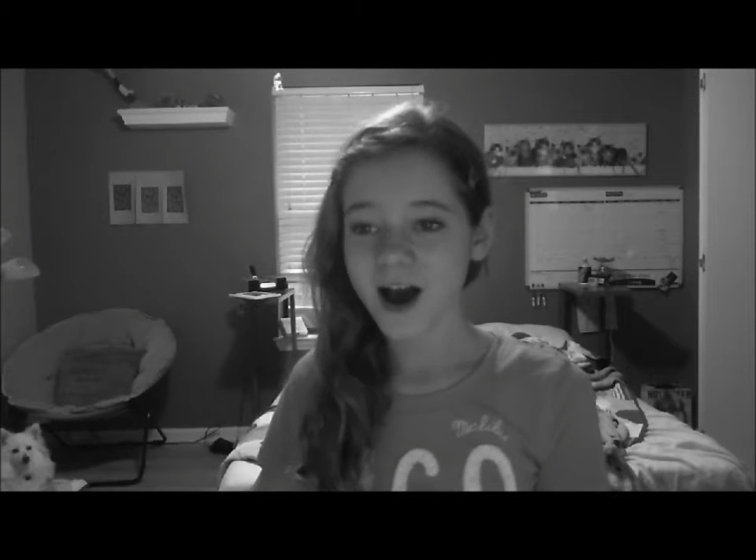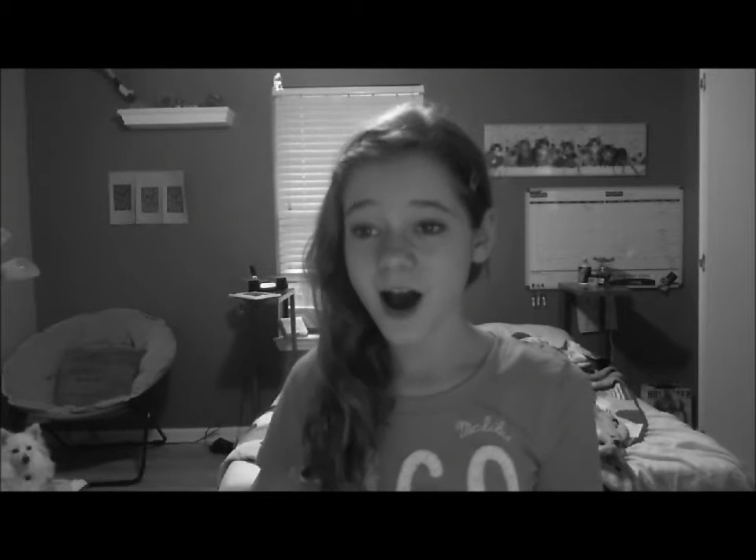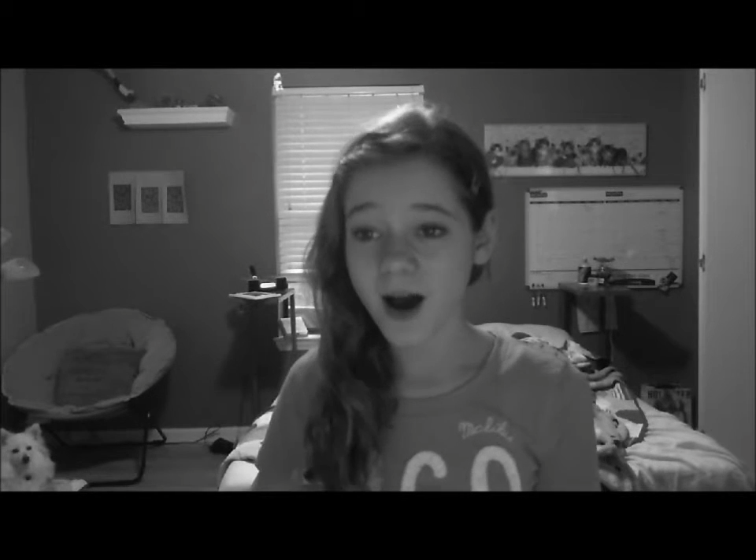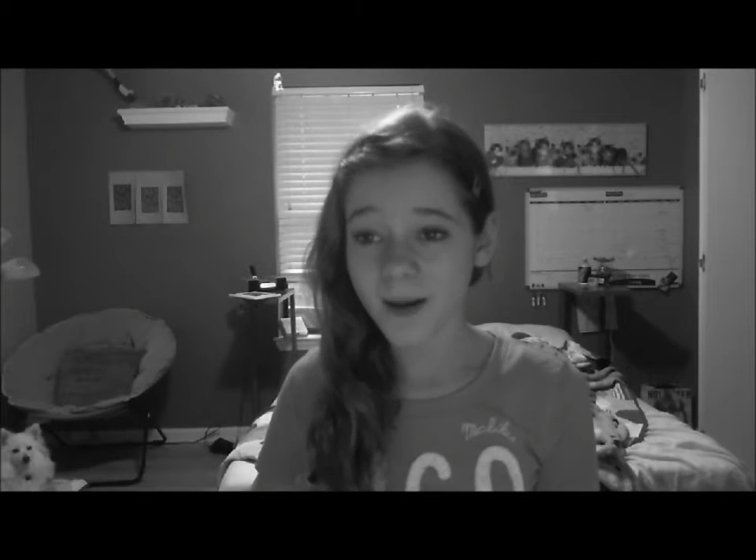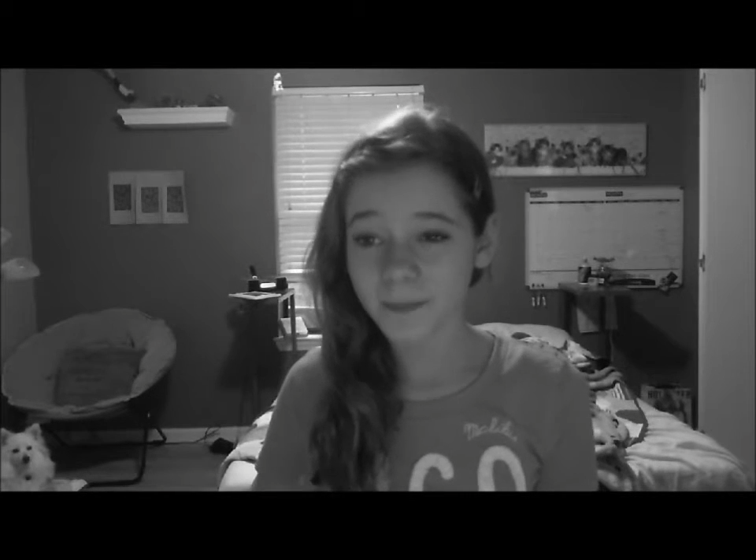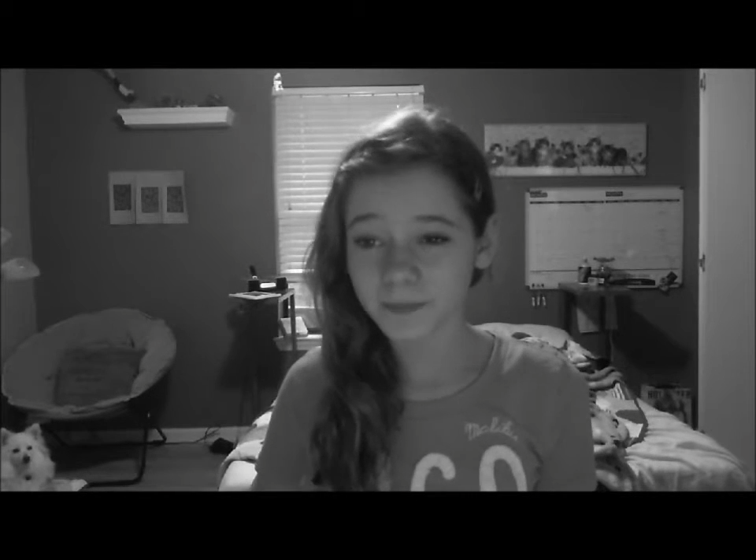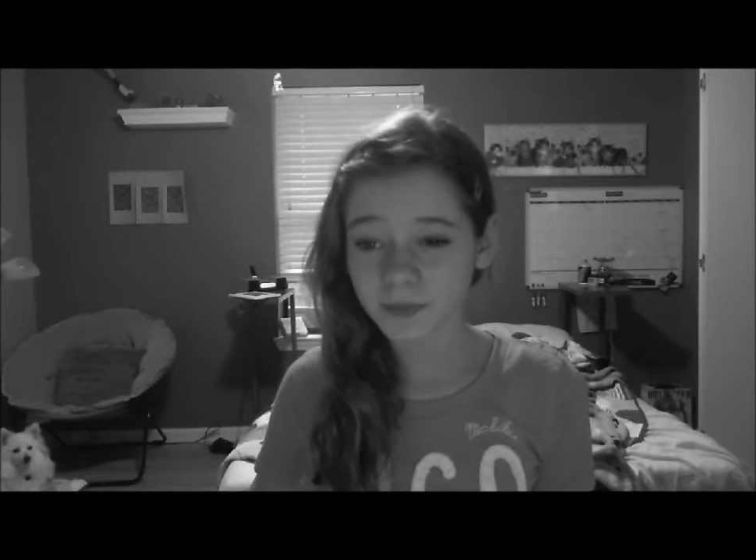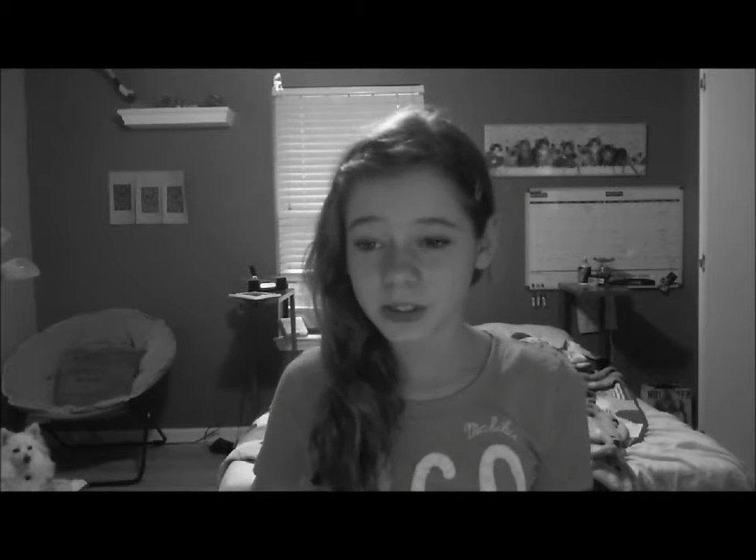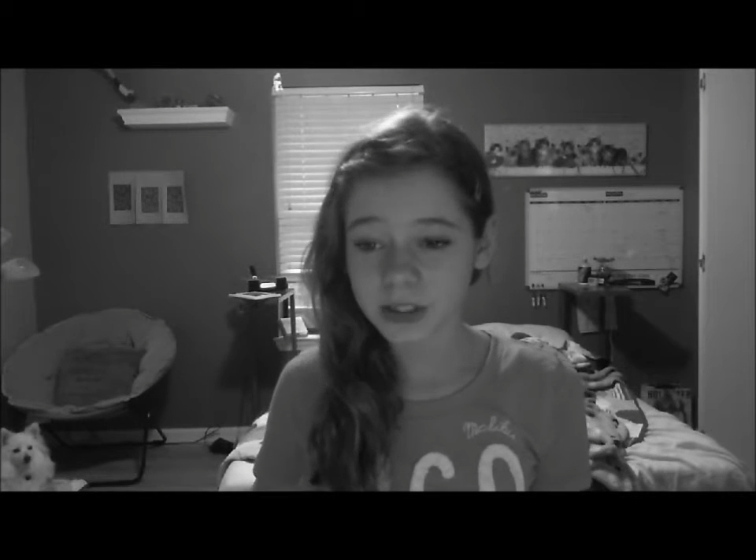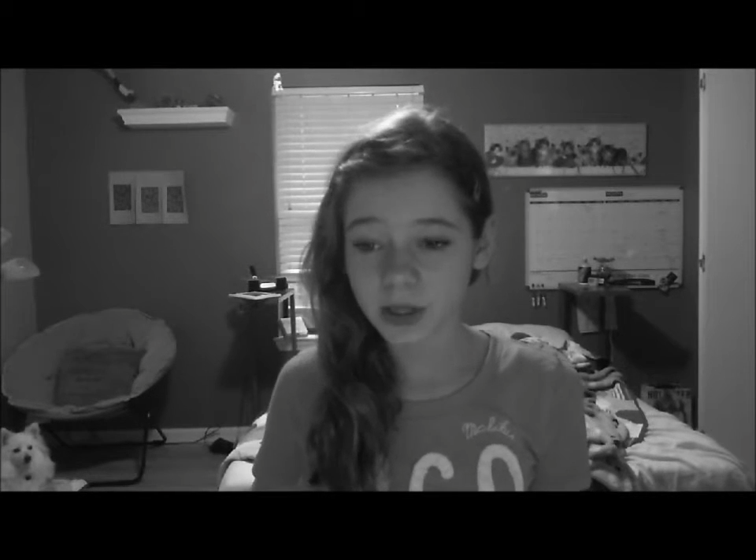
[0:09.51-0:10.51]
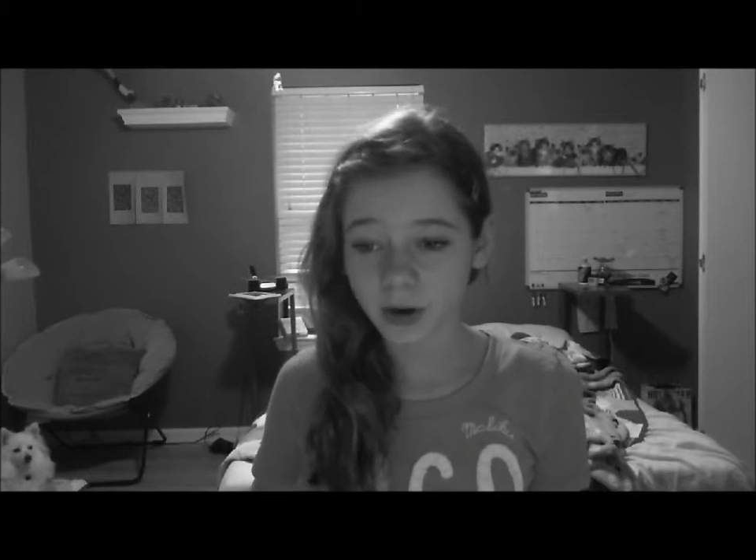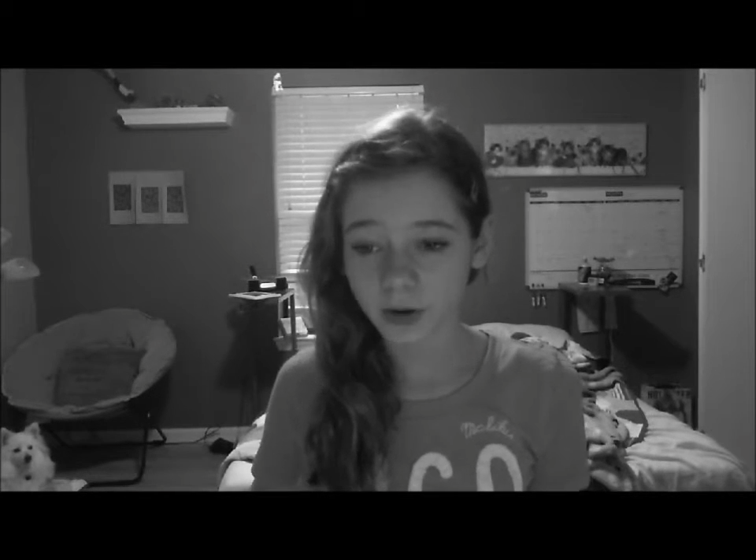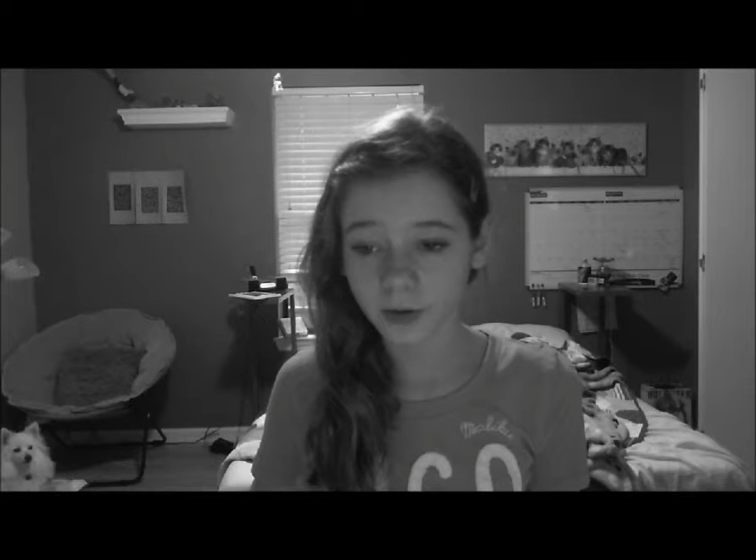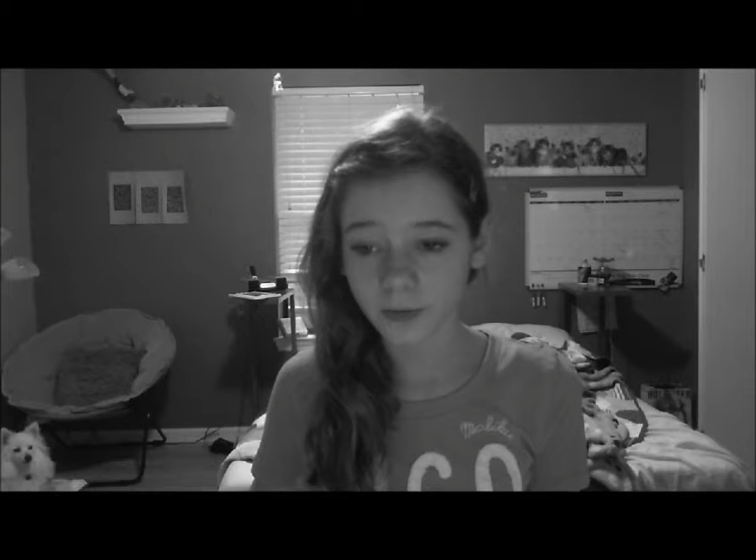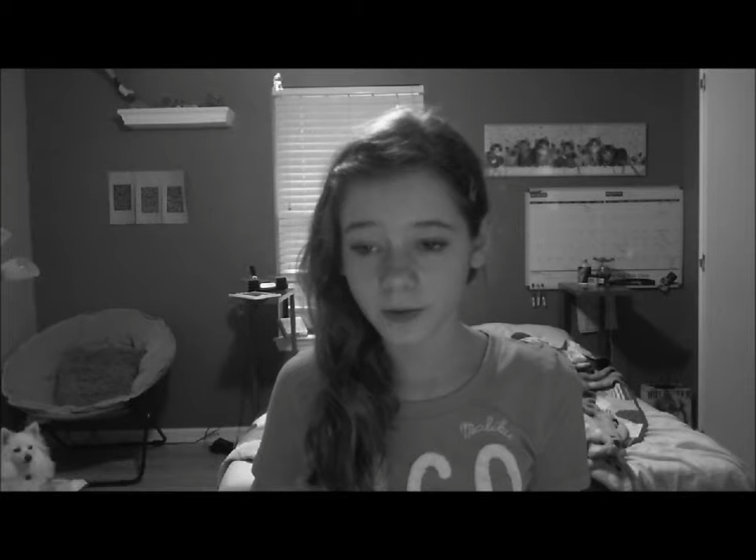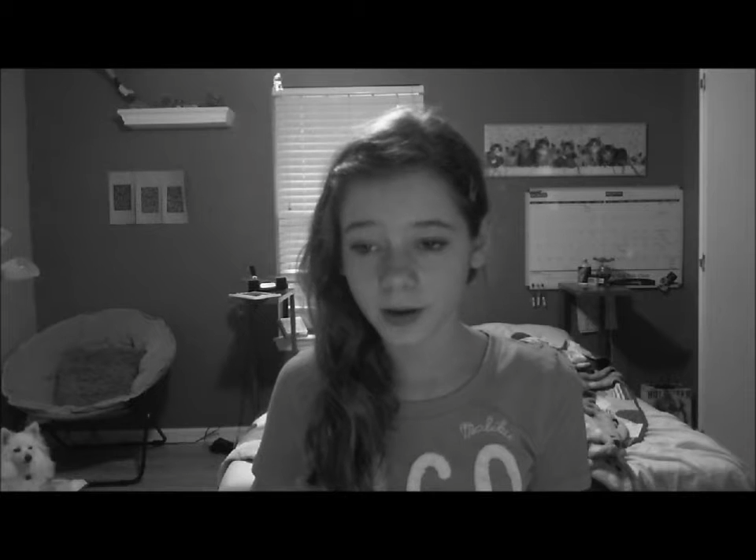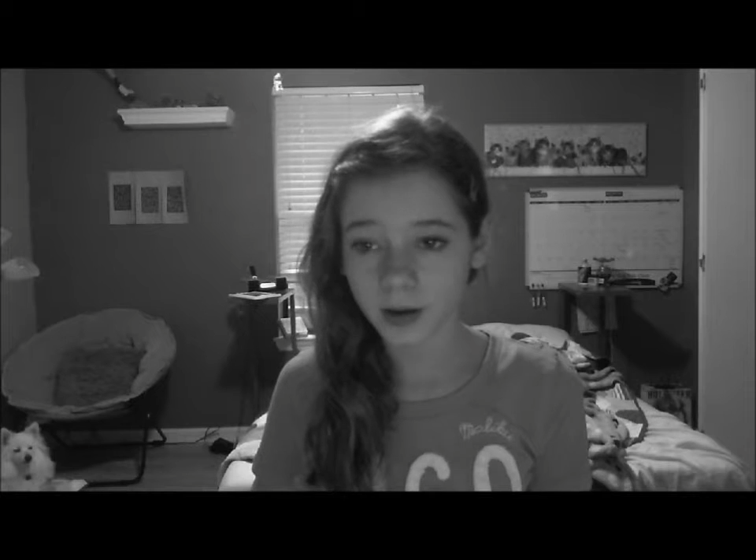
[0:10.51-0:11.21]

Um, so,